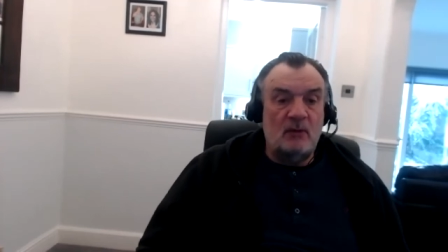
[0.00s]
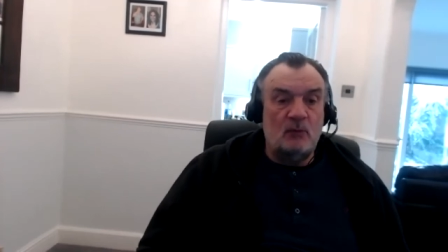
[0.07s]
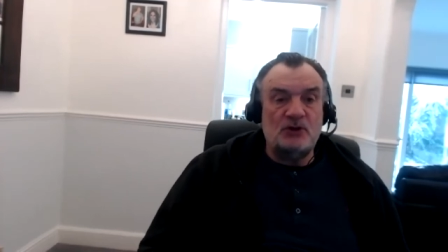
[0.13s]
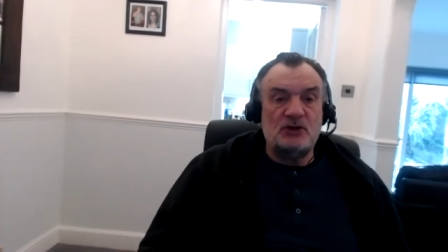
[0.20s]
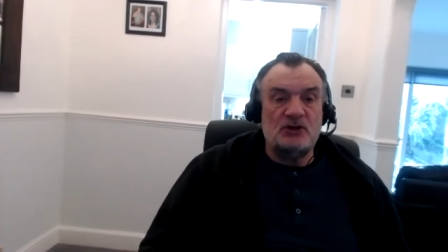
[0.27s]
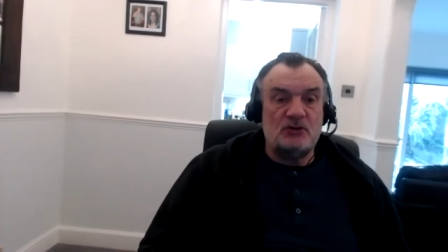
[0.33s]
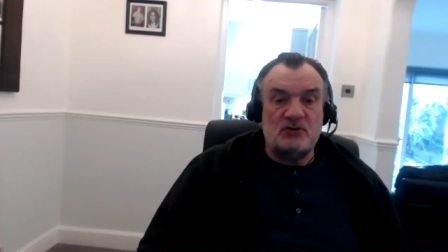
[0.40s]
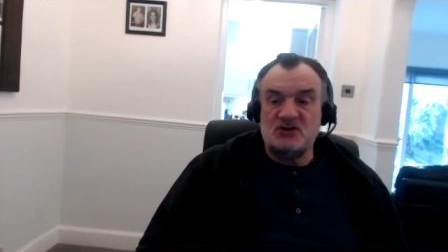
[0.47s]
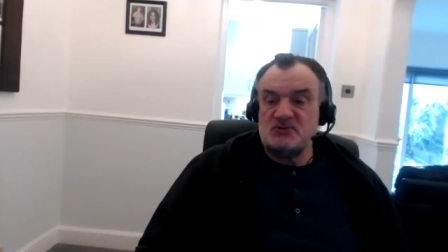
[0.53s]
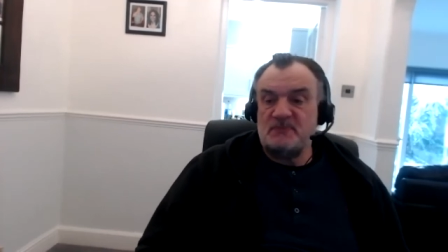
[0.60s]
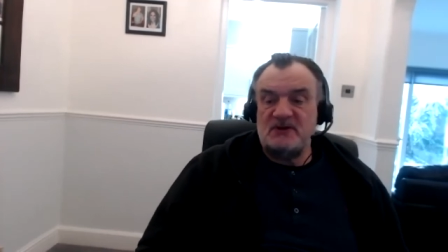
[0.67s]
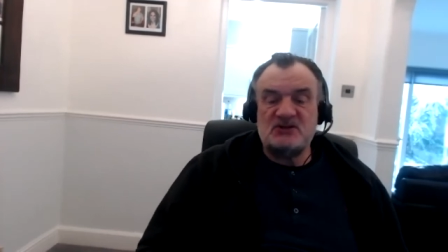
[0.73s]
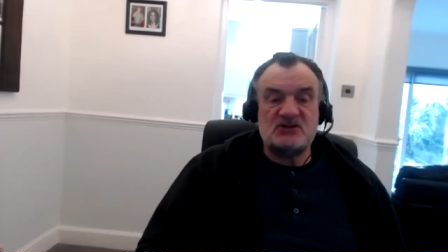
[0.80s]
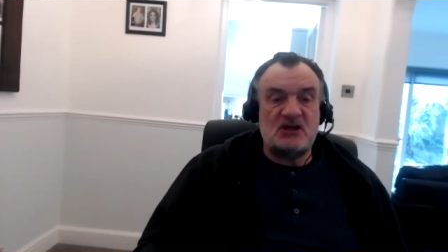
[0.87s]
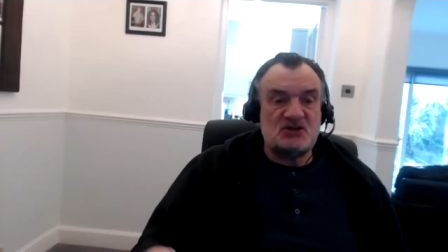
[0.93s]
What you do is
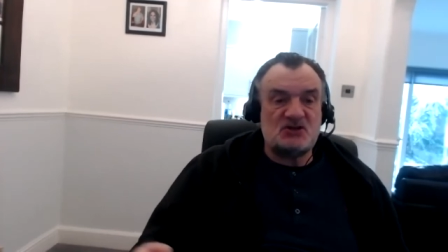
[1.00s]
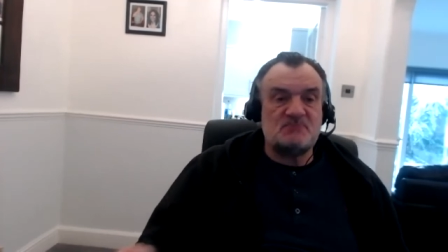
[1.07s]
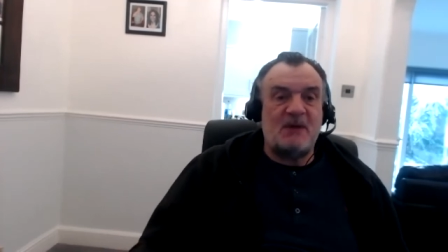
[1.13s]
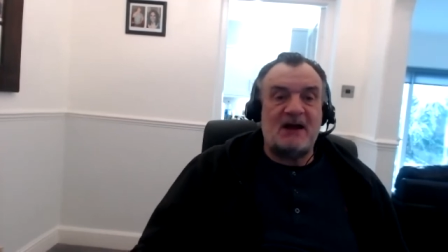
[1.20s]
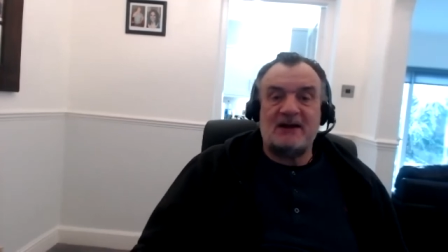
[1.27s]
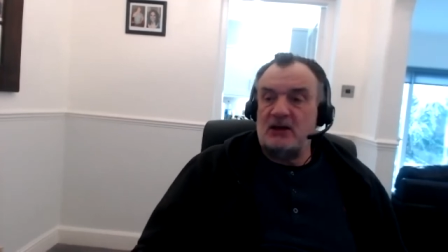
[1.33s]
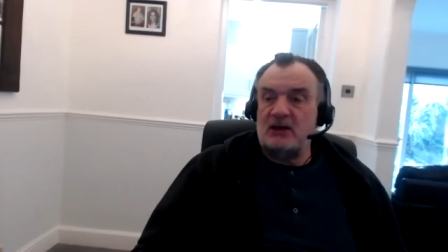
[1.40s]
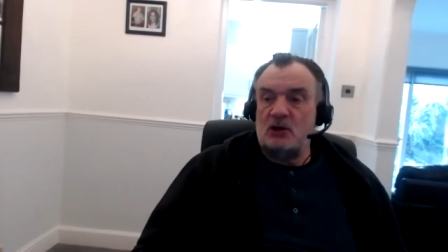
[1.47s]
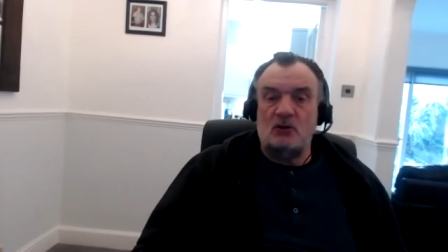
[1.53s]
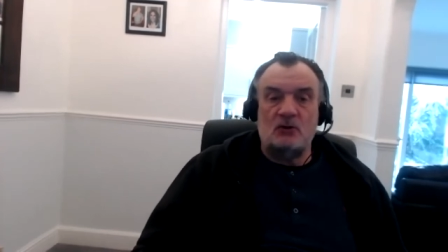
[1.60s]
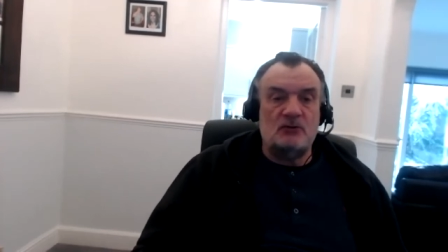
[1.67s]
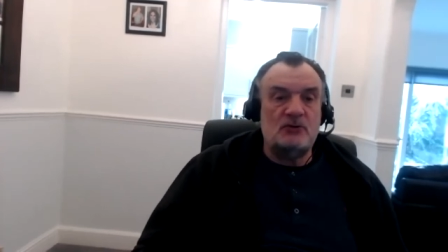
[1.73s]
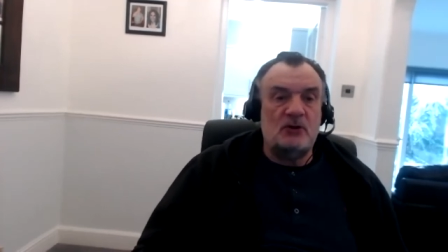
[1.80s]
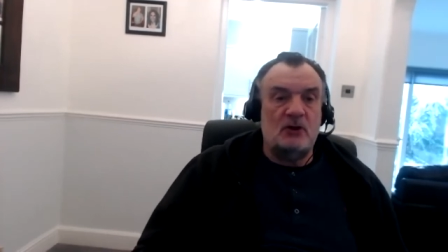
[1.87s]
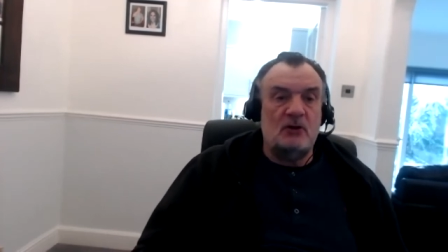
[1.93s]
instead of spunking it
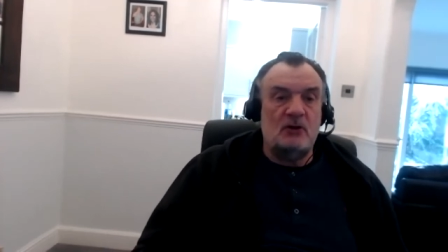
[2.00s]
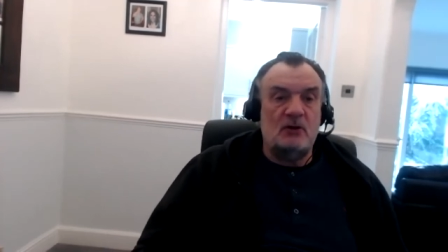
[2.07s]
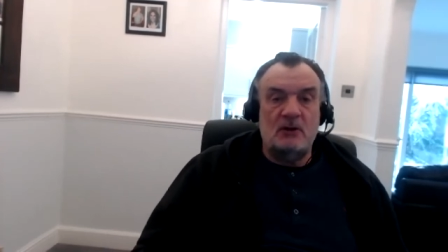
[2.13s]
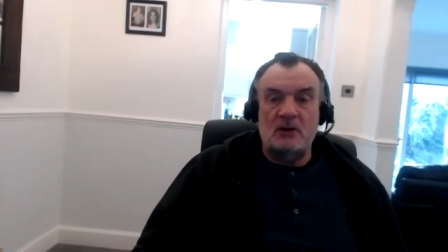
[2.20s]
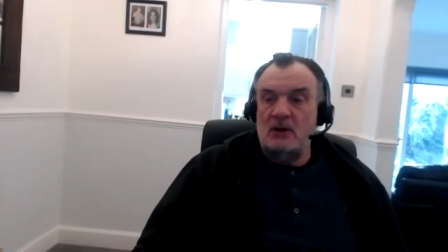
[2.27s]
on the